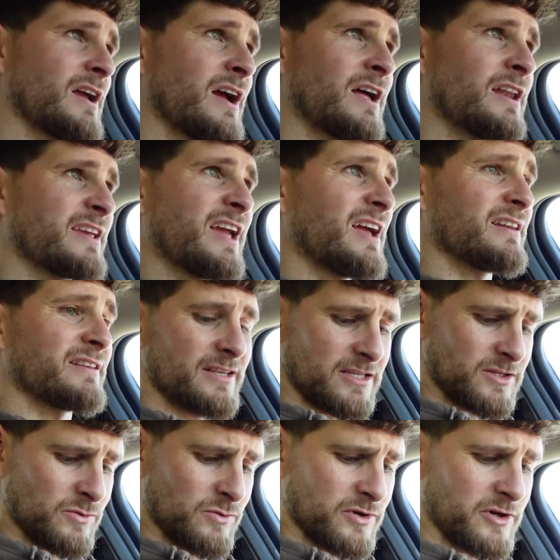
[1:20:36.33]
And again,
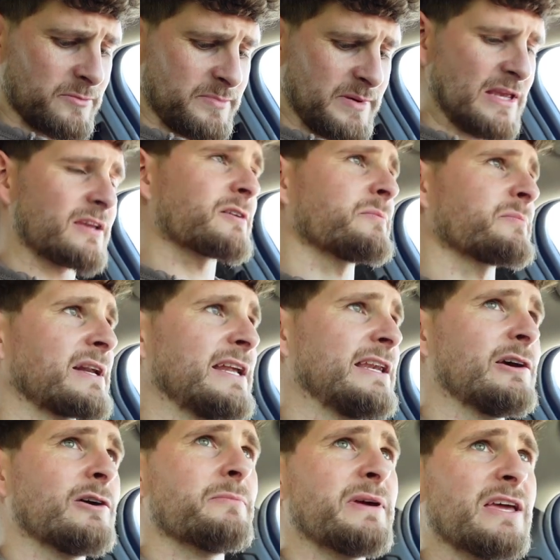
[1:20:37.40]
this all could be
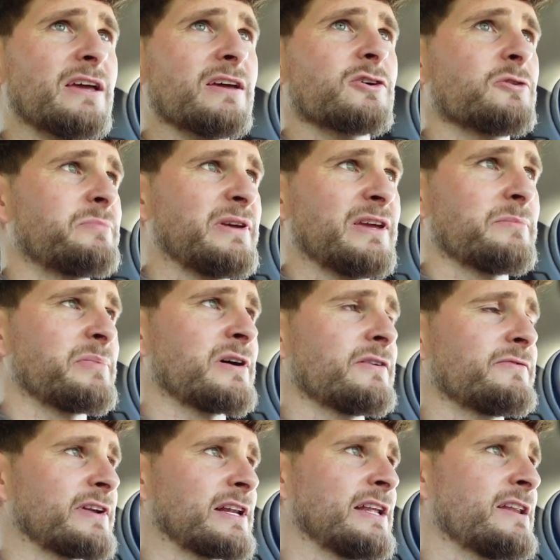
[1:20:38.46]
completely on me. It could be a
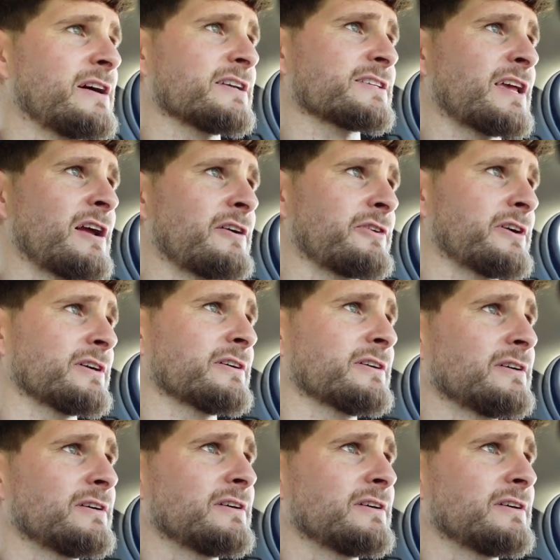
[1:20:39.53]
perfectly nice area.